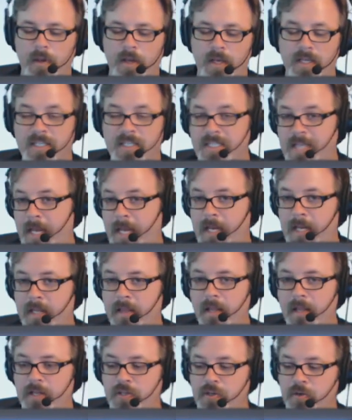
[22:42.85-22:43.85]
a
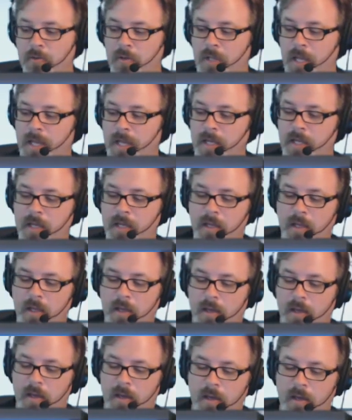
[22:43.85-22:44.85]
setting that you like,
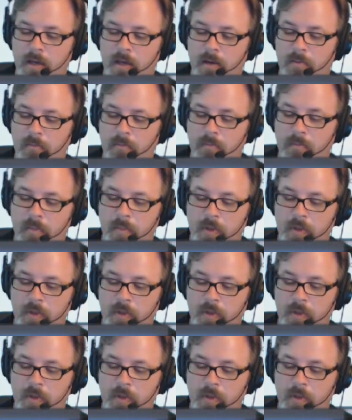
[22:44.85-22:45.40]
um,